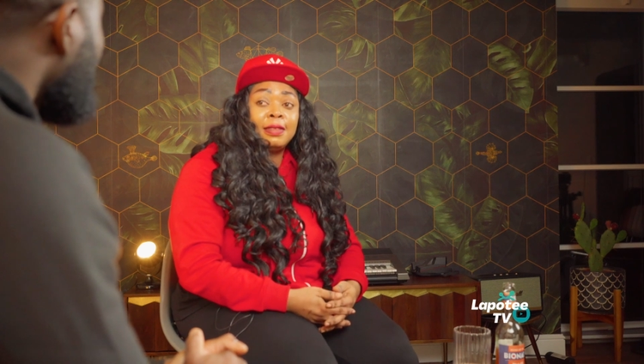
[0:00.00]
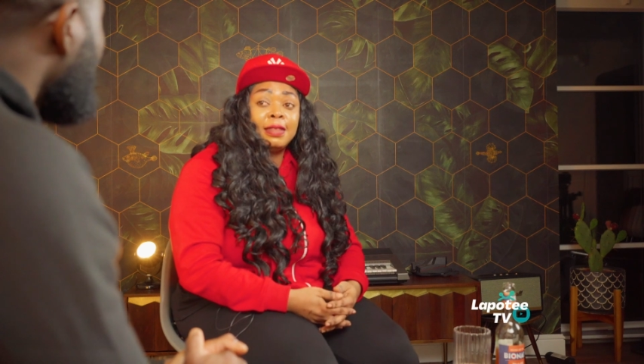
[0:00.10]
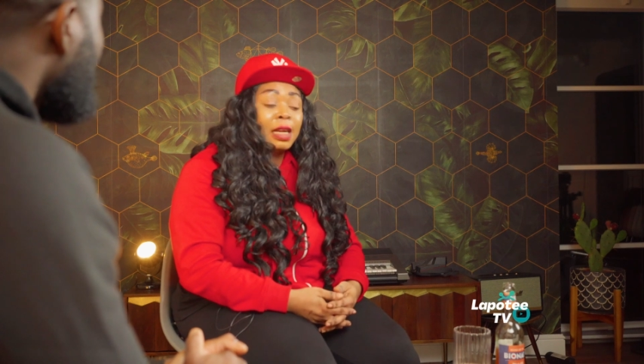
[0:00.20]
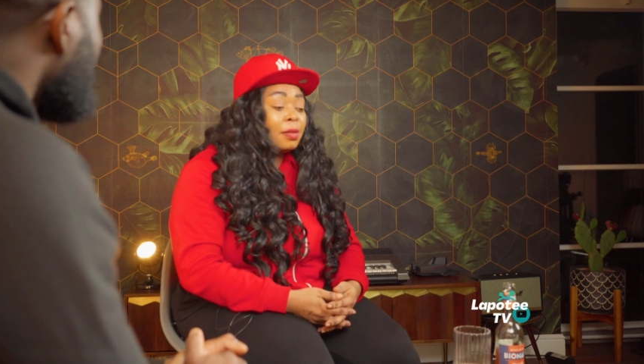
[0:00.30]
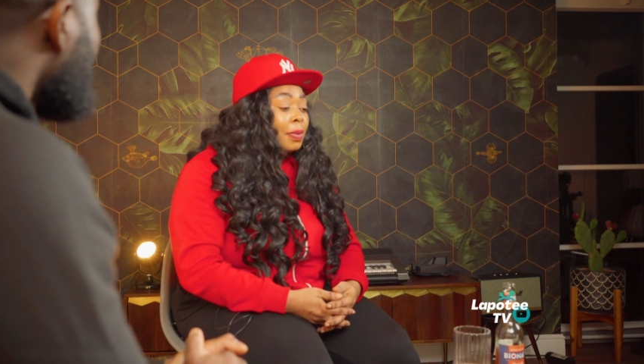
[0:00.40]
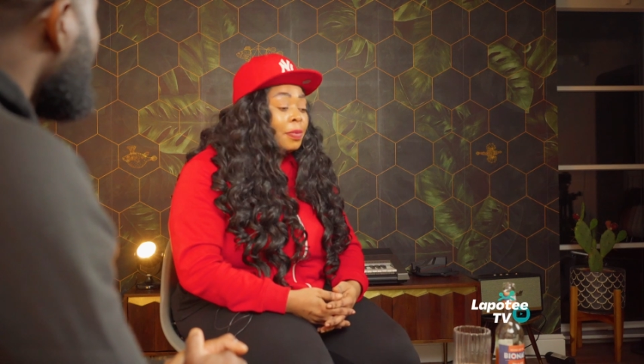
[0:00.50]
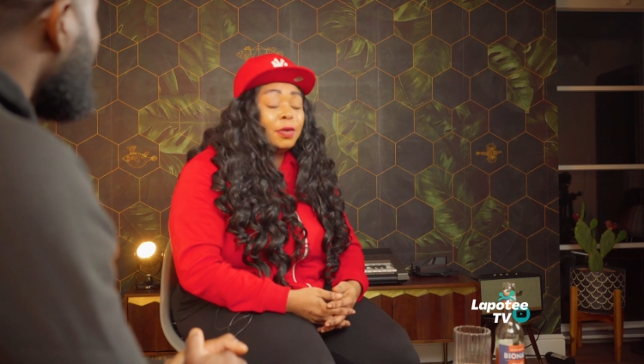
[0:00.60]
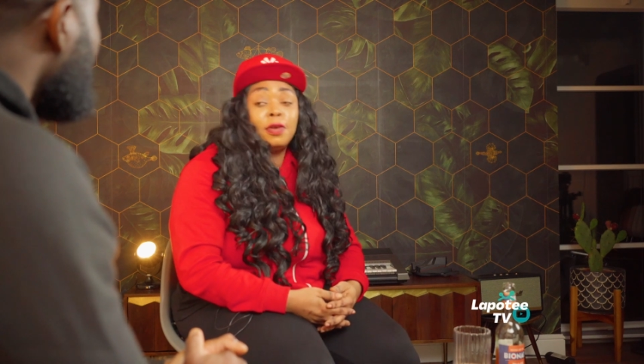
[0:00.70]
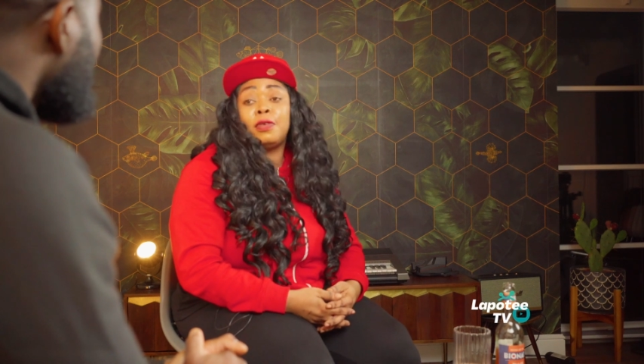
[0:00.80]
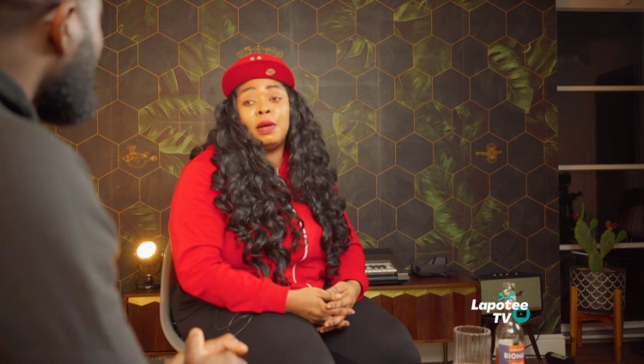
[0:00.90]
That people
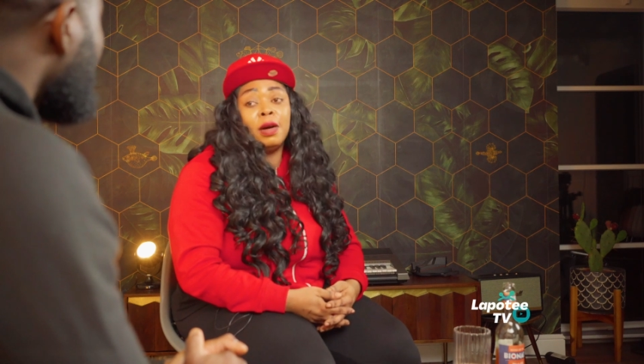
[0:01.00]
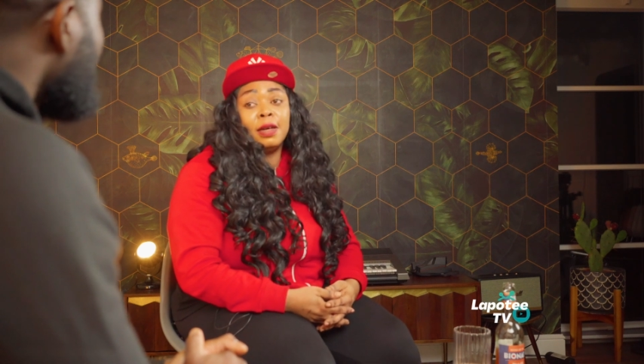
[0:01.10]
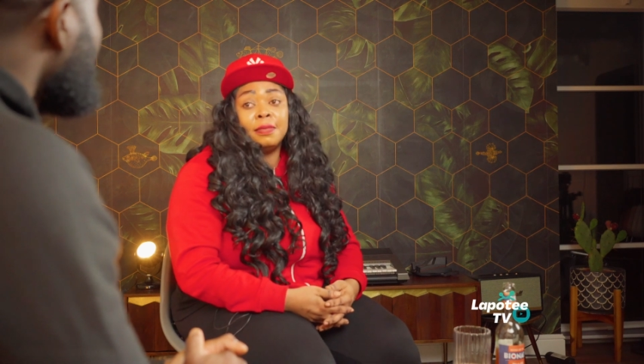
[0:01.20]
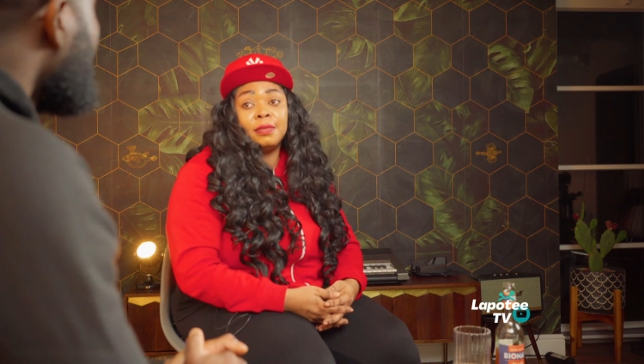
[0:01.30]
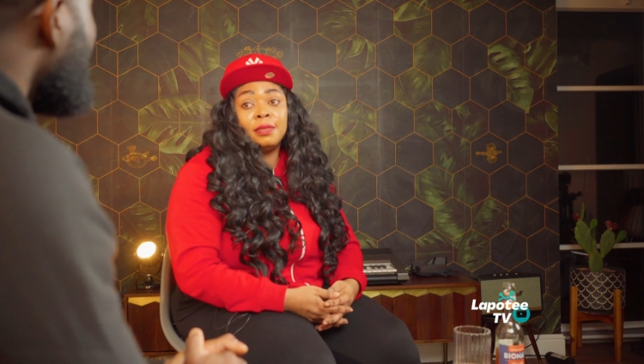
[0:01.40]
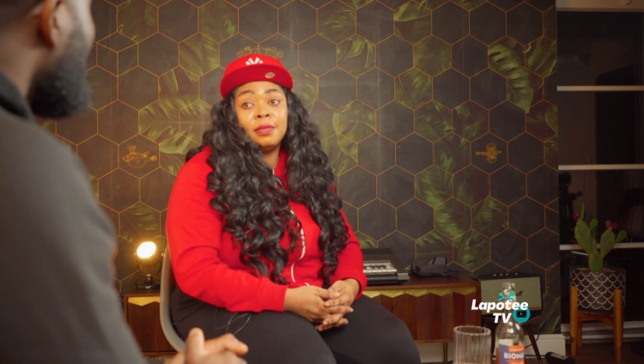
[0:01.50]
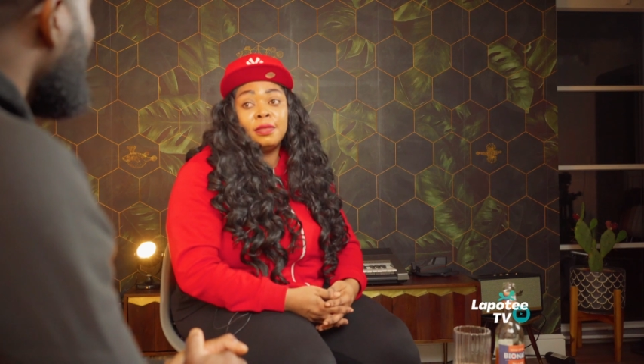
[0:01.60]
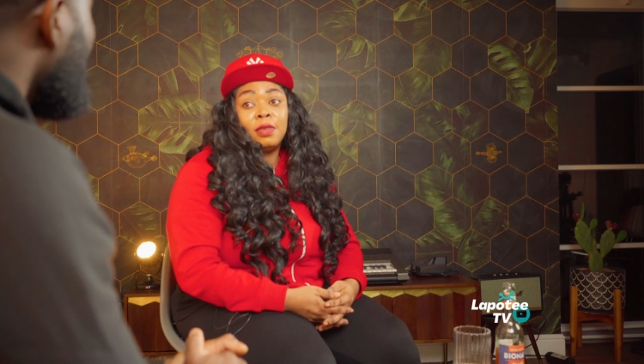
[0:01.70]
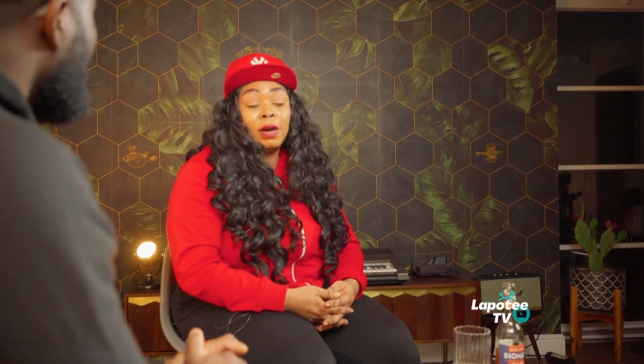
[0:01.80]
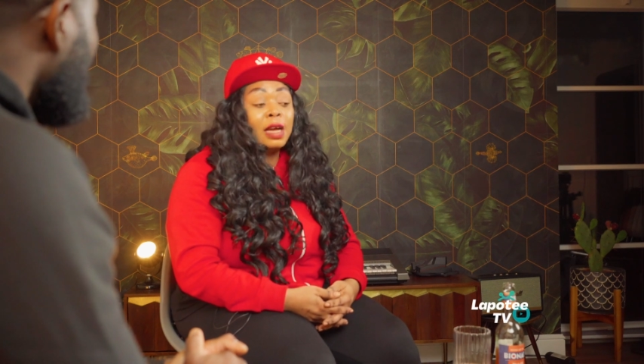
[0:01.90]
don't know about him.
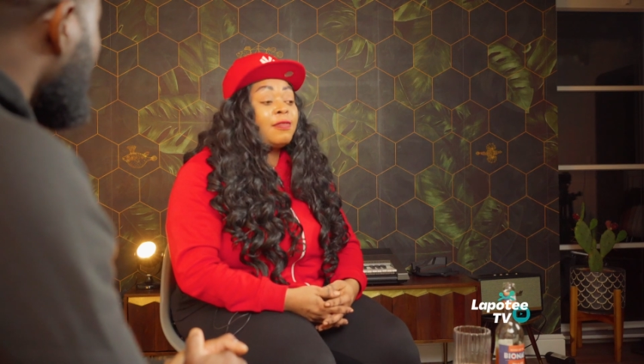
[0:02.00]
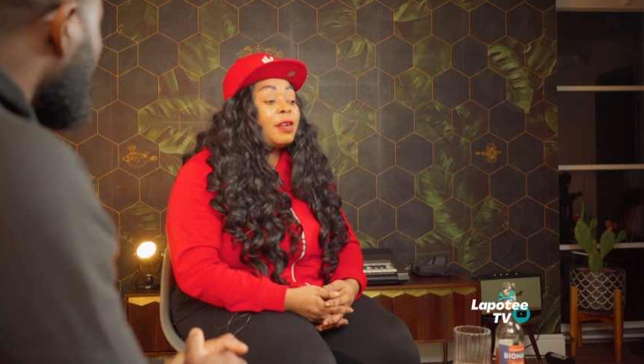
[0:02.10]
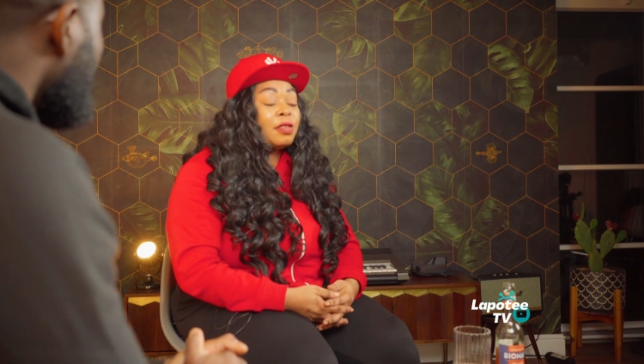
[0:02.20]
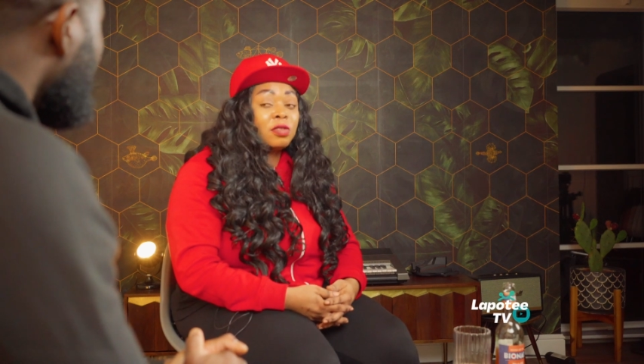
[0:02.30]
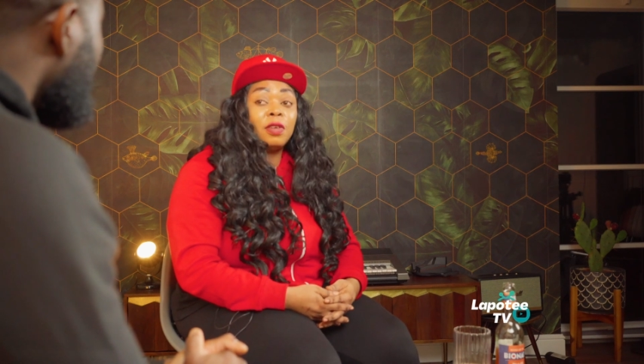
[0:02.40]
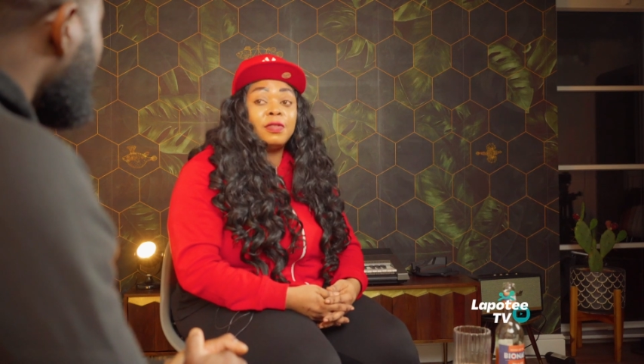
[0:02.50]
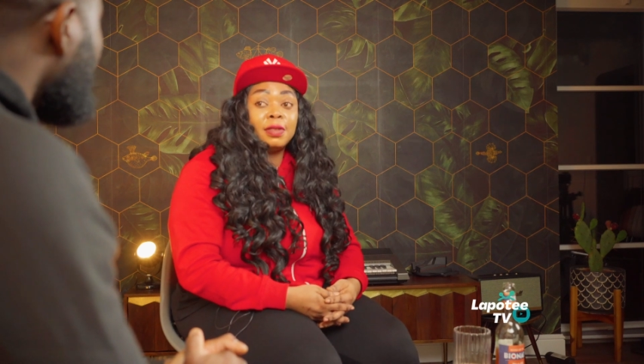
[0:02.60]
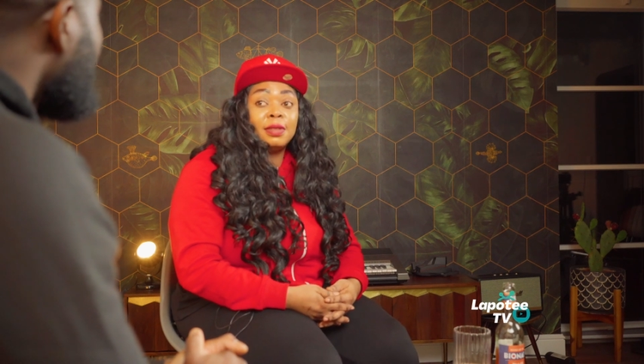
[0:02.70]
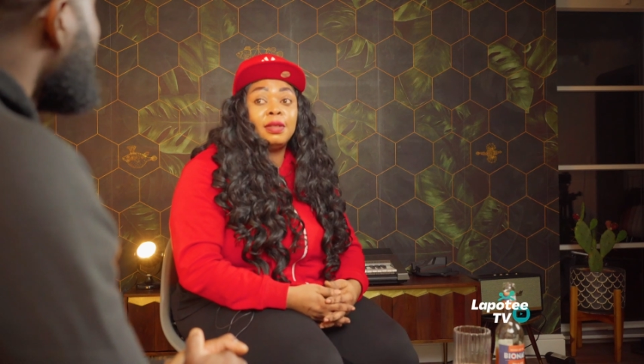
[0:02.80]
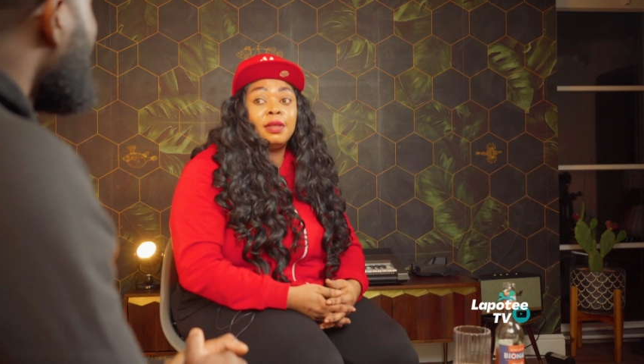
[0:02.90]
Or a very soft.